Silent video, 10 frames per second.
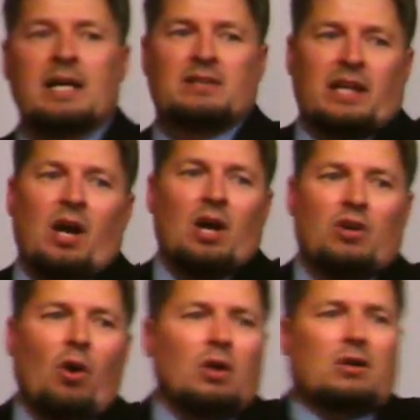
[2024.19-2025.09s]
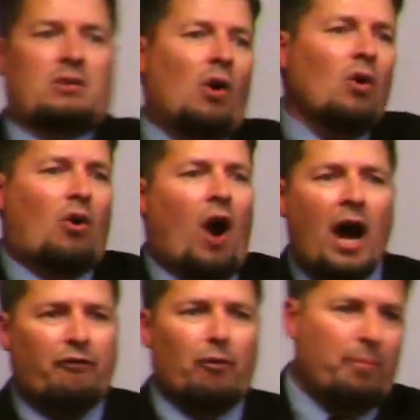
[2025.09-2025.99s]
he's like, don't, don't
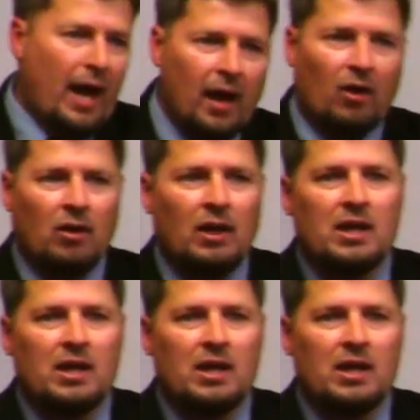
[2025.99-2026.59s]
cry for Baal.